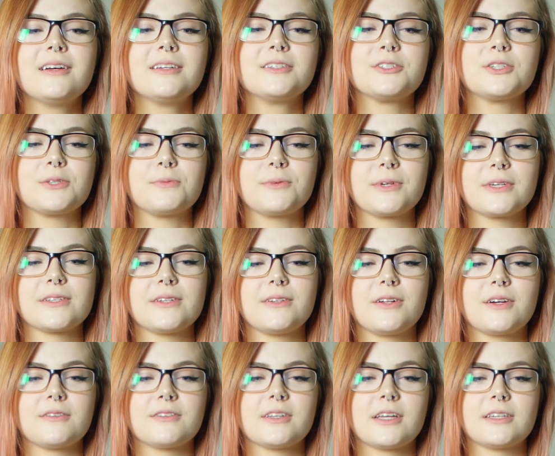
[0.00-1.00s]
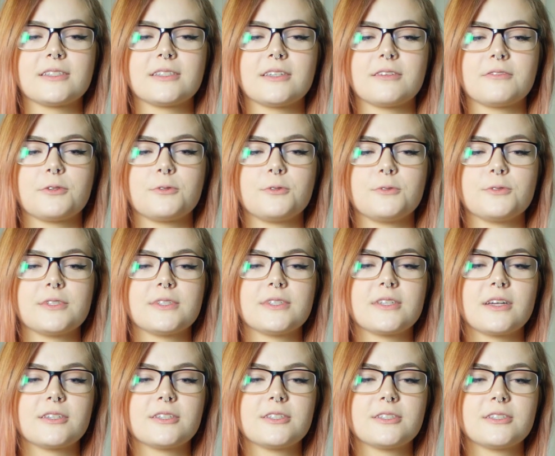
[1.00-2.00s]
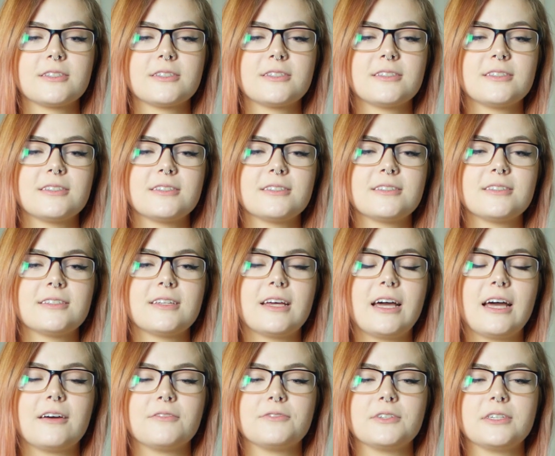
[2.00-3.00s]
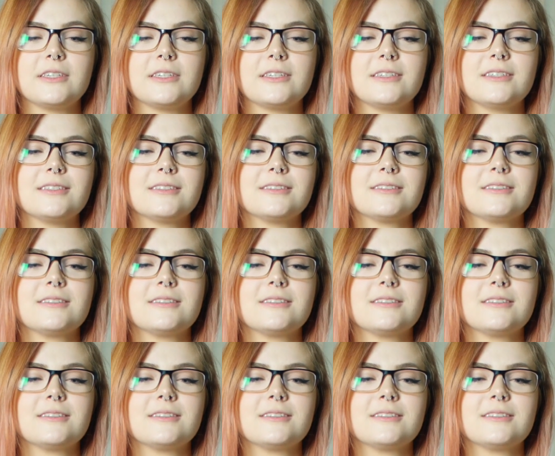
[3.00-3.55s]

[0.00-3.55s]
just because a lot of that stuff holds such heavy